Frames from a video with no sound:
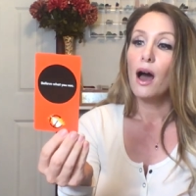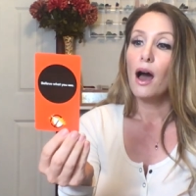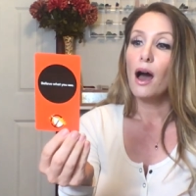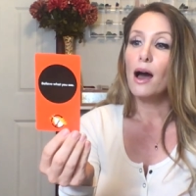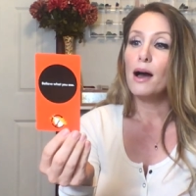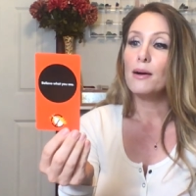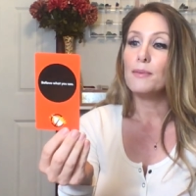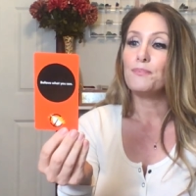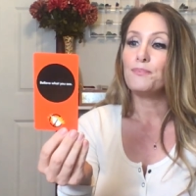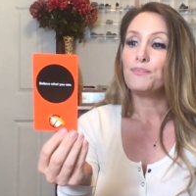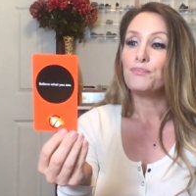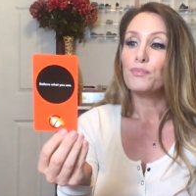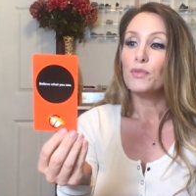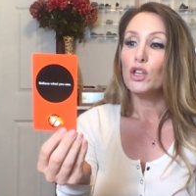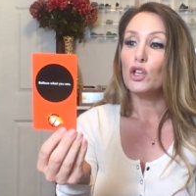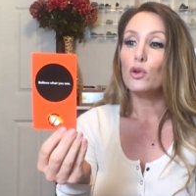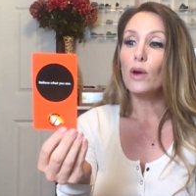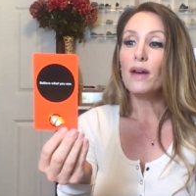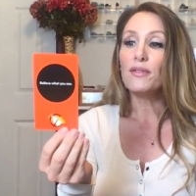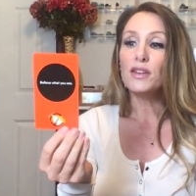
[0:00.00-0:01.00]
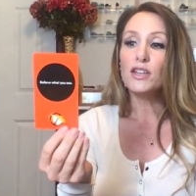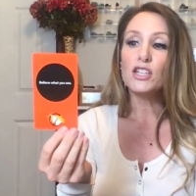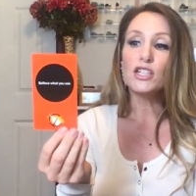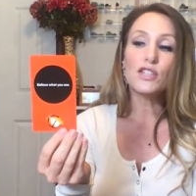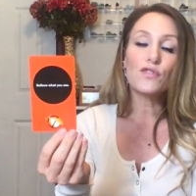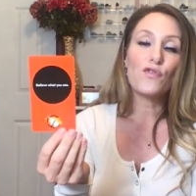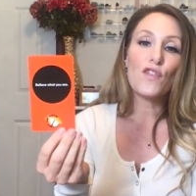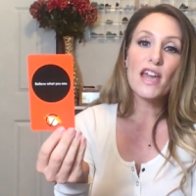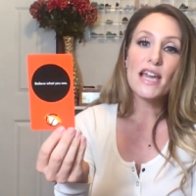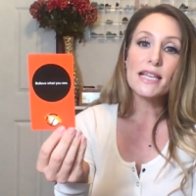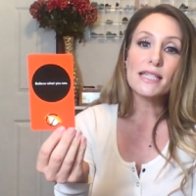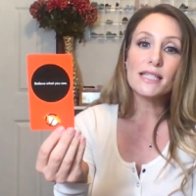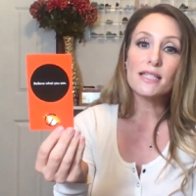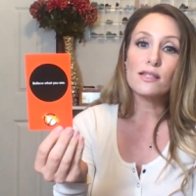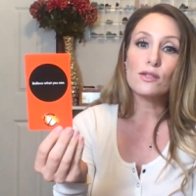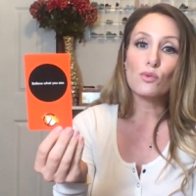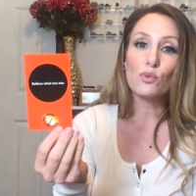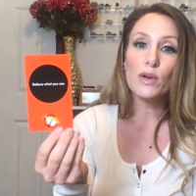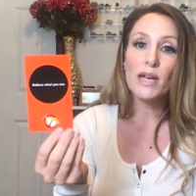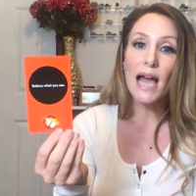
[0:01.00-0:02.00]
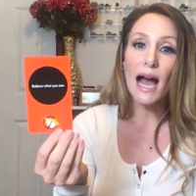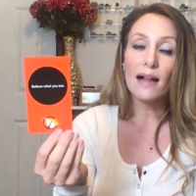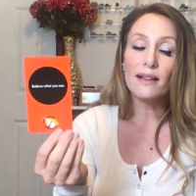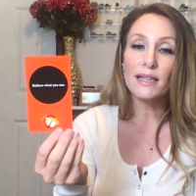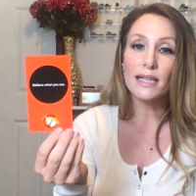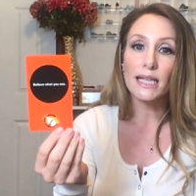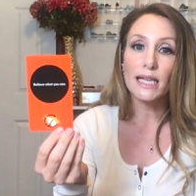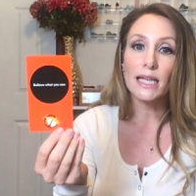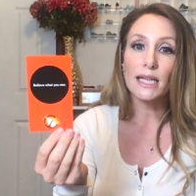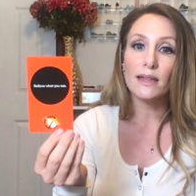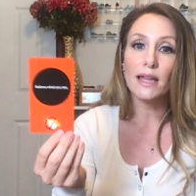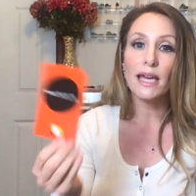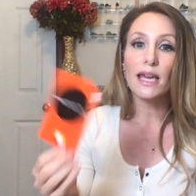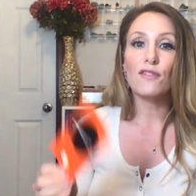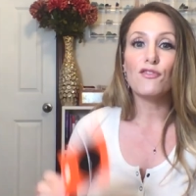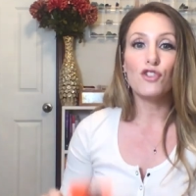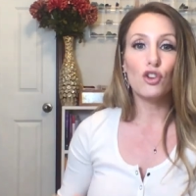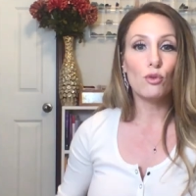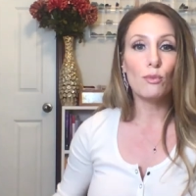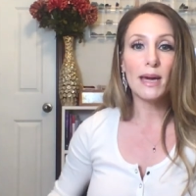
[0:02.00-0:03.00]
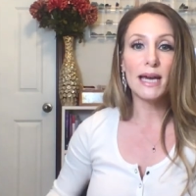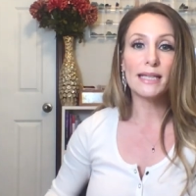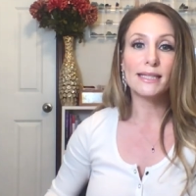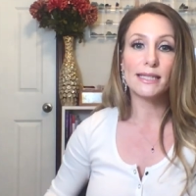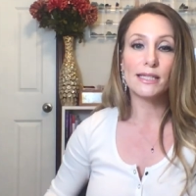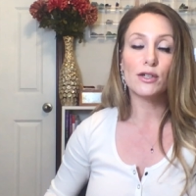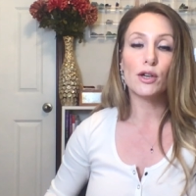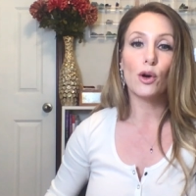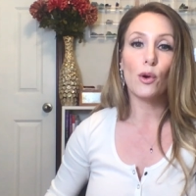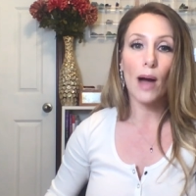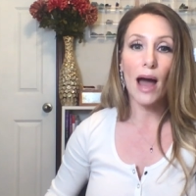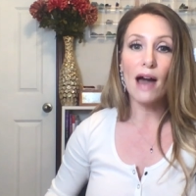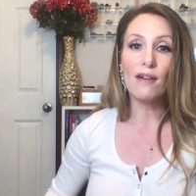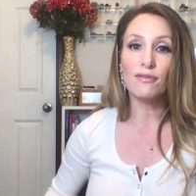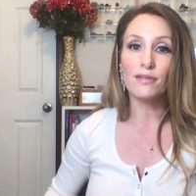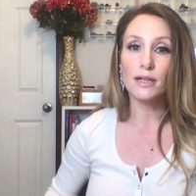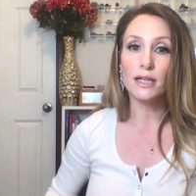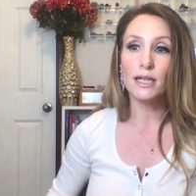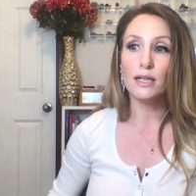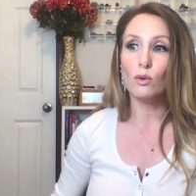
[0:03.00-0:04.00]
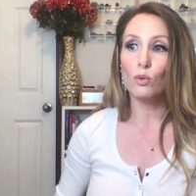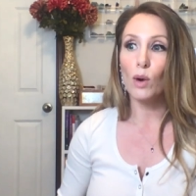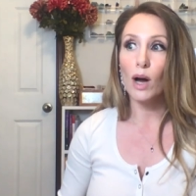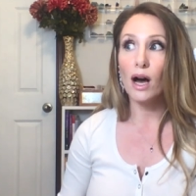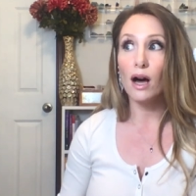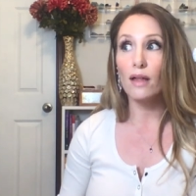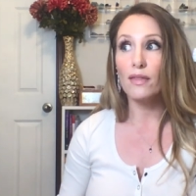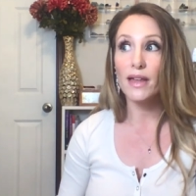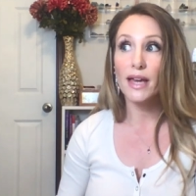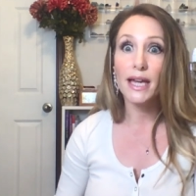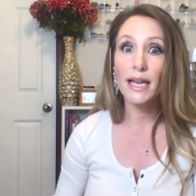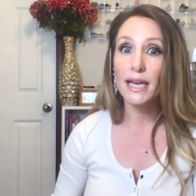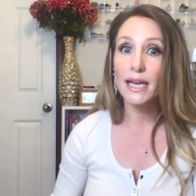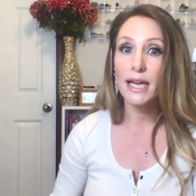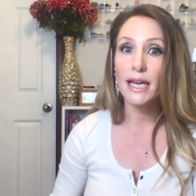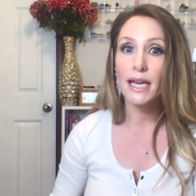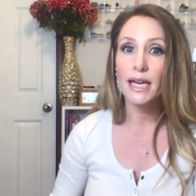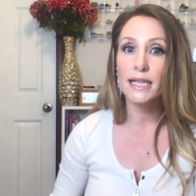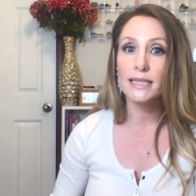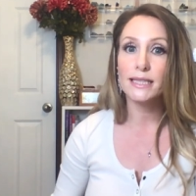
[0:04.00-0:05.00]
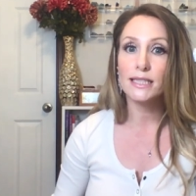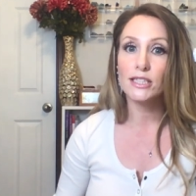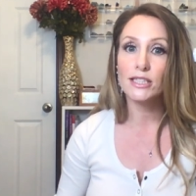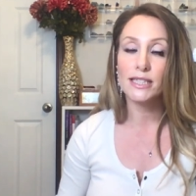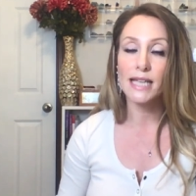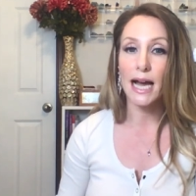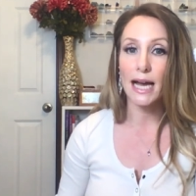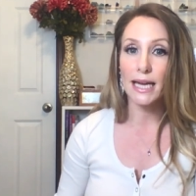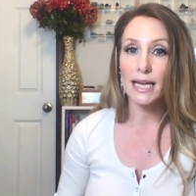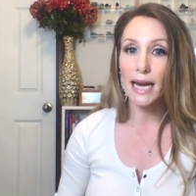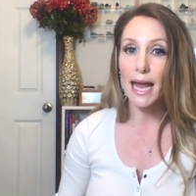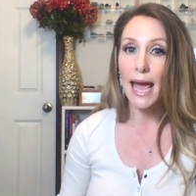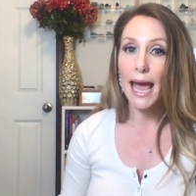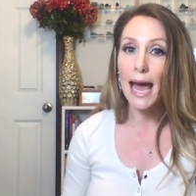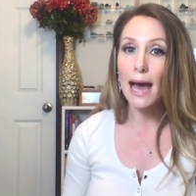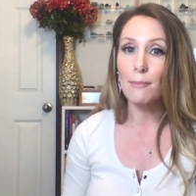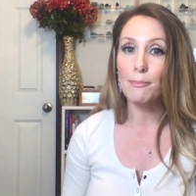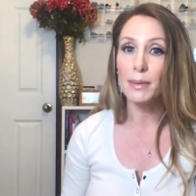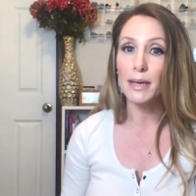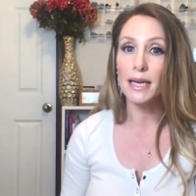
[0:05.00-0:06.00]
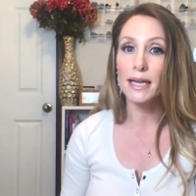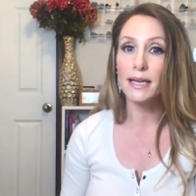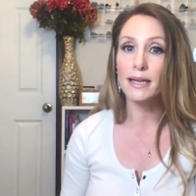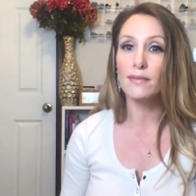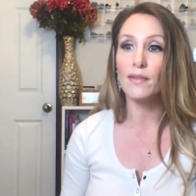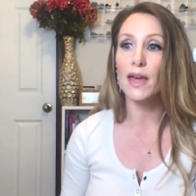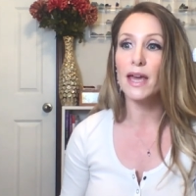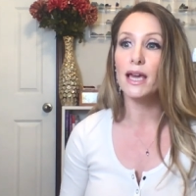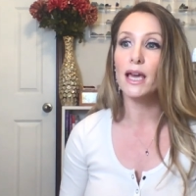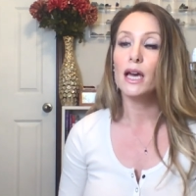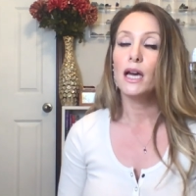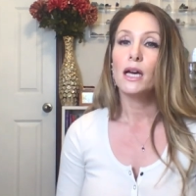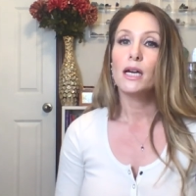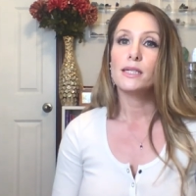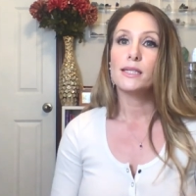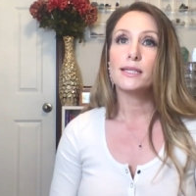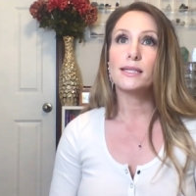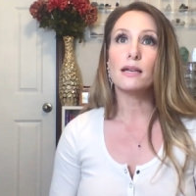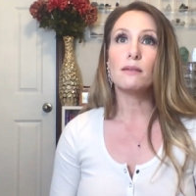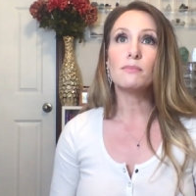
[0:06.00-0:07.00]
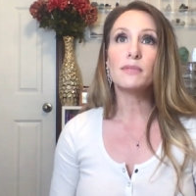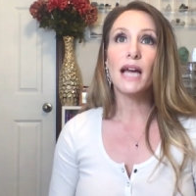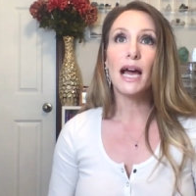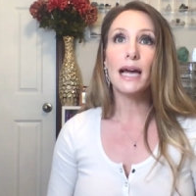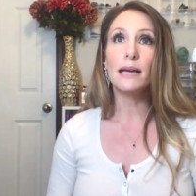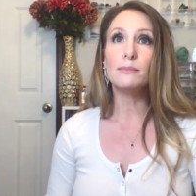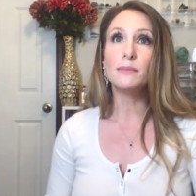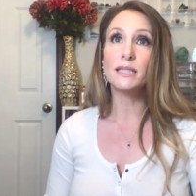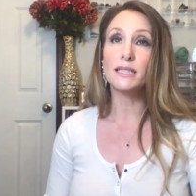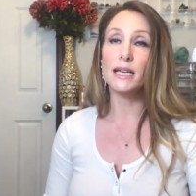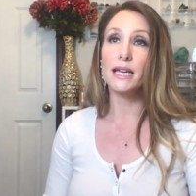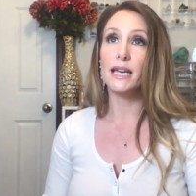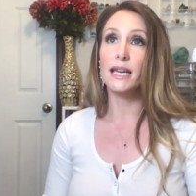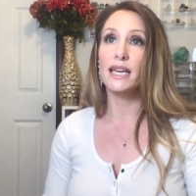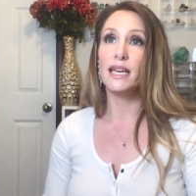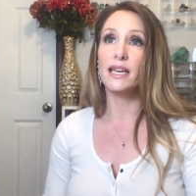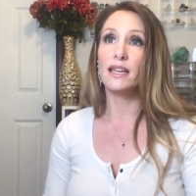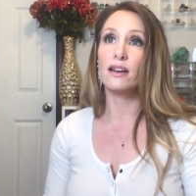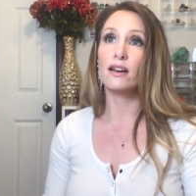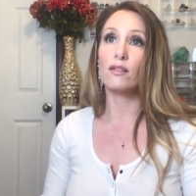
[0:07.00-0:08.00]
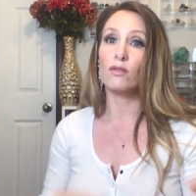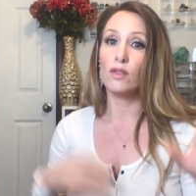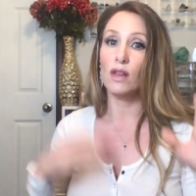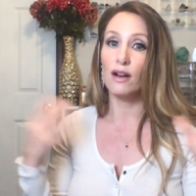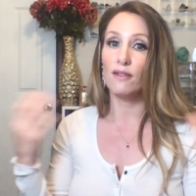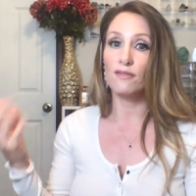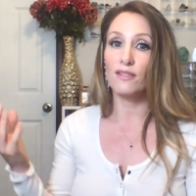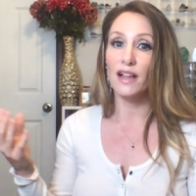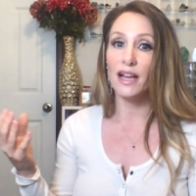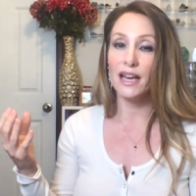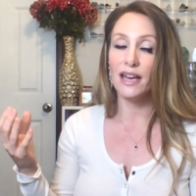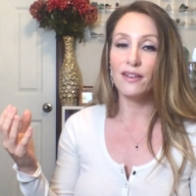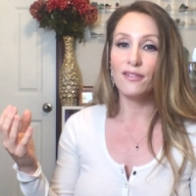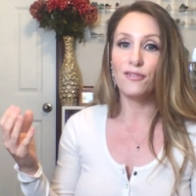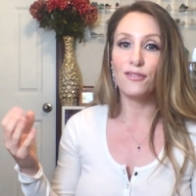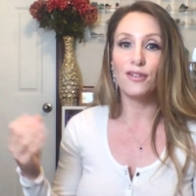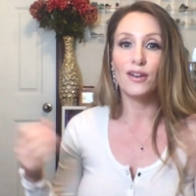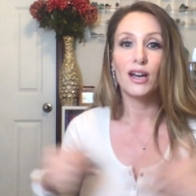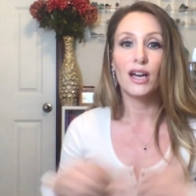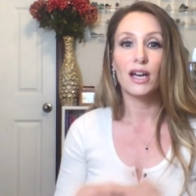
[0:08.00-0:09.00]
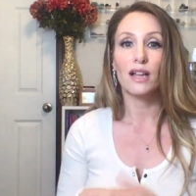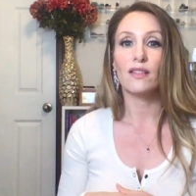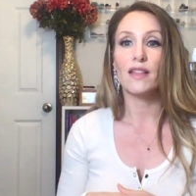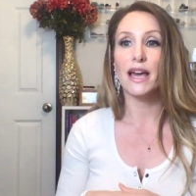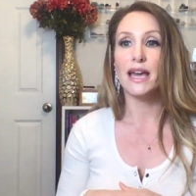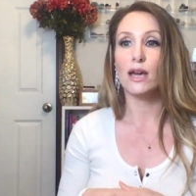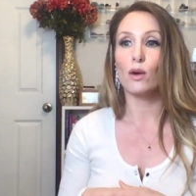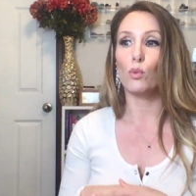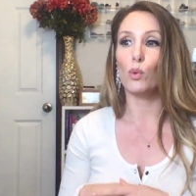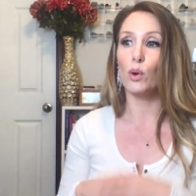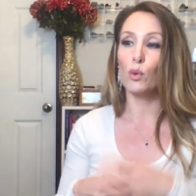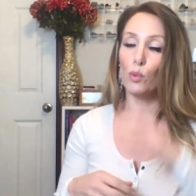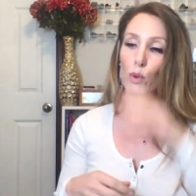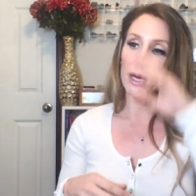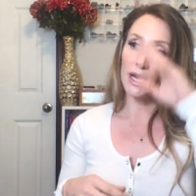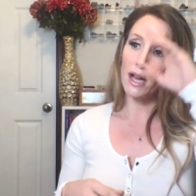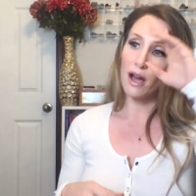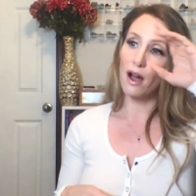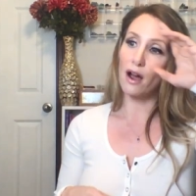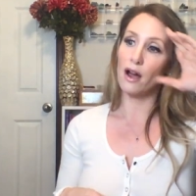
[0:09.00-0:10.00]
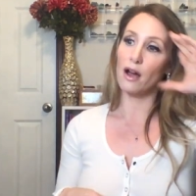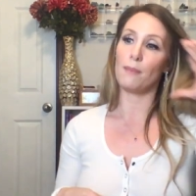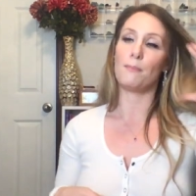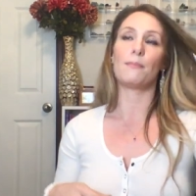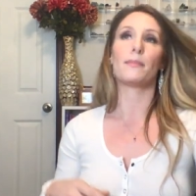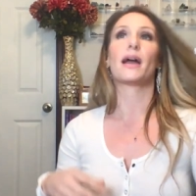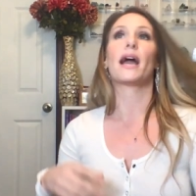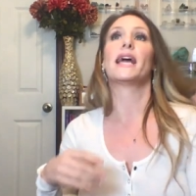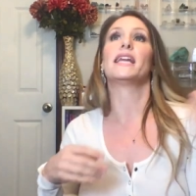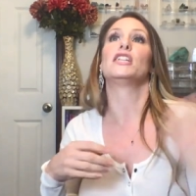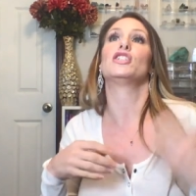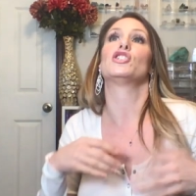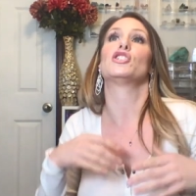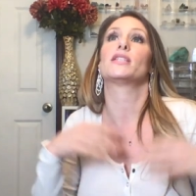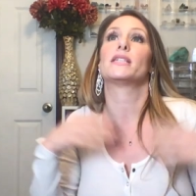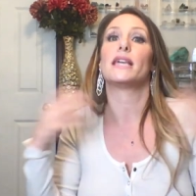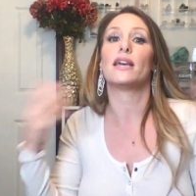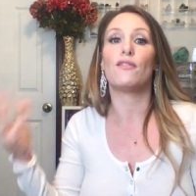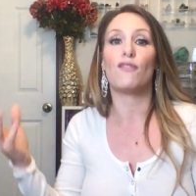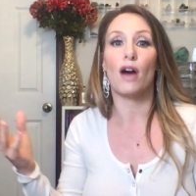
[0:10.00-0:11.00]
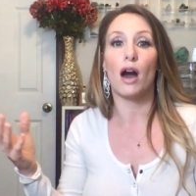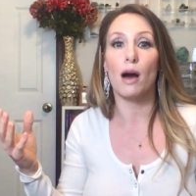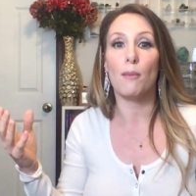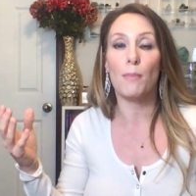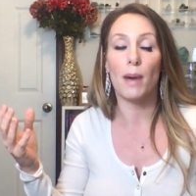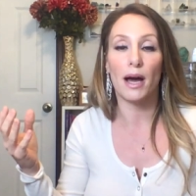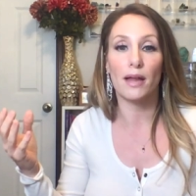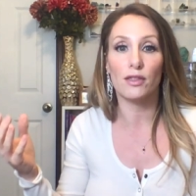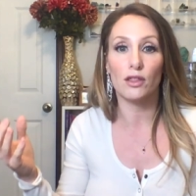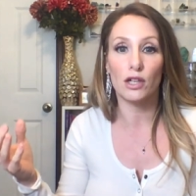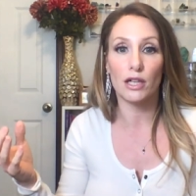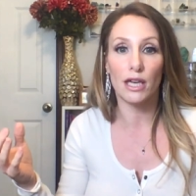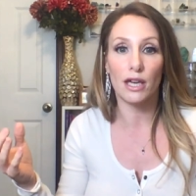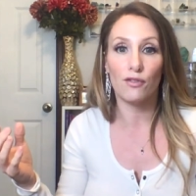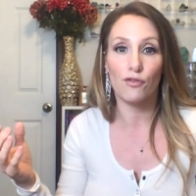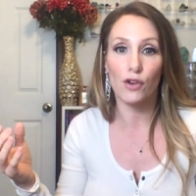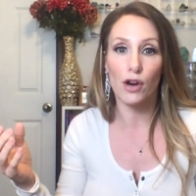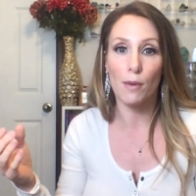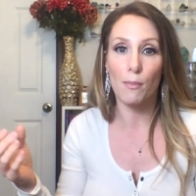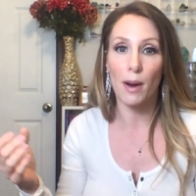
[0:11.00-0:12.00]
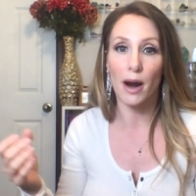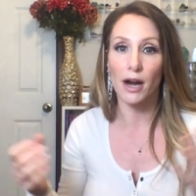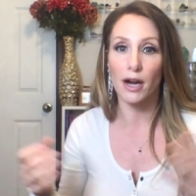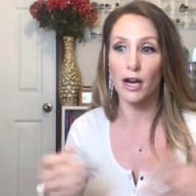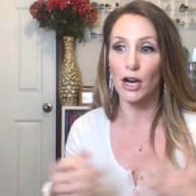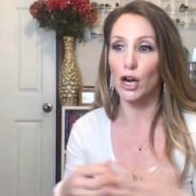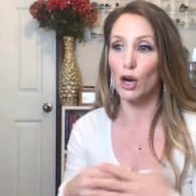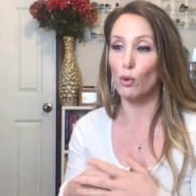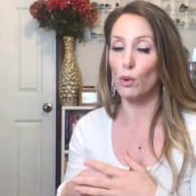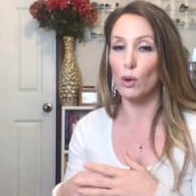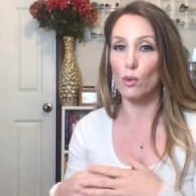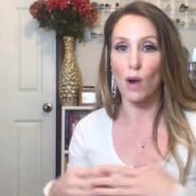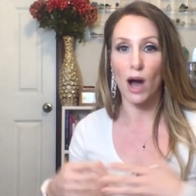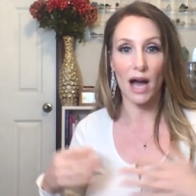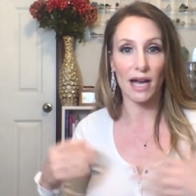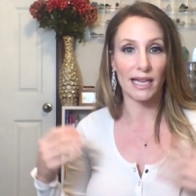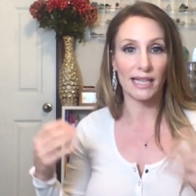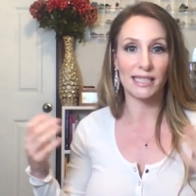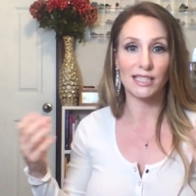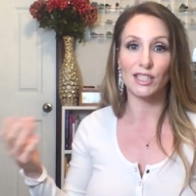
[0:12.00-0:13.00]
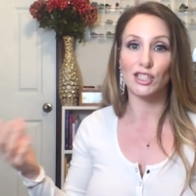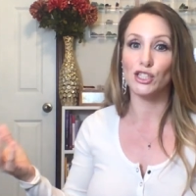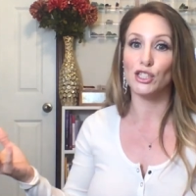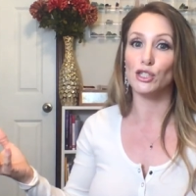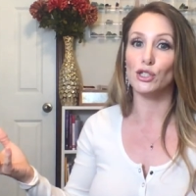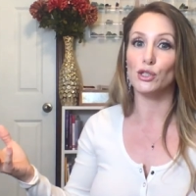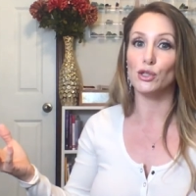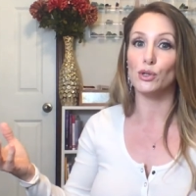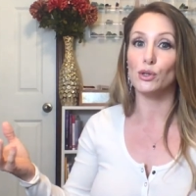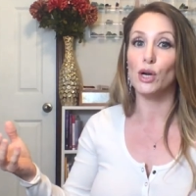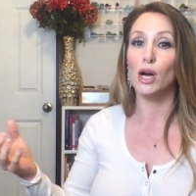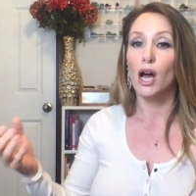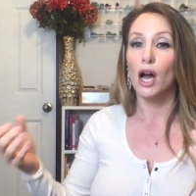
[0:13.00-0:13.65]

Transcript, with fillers: Um, you have to just face reality. Like, if you make zero effort, well, then it's just not gonna happen. Like, sometimes in love life, like when we um, kind of just give up on looking for a partner we walk into